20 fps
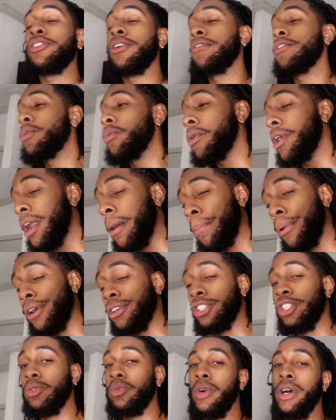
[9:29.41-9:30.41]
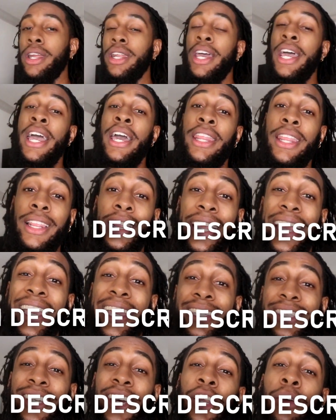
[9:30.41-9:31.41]
So if you want to purchase one, the
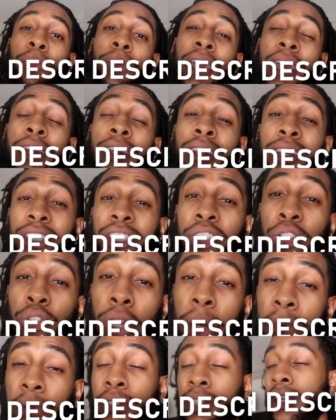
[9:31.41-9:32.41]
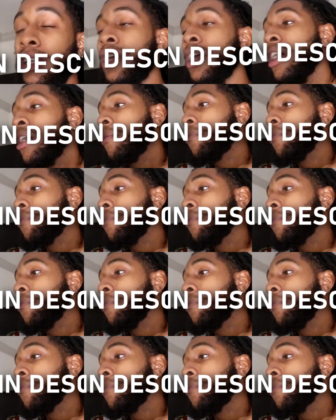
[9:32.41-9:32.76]
link is going to be in the description.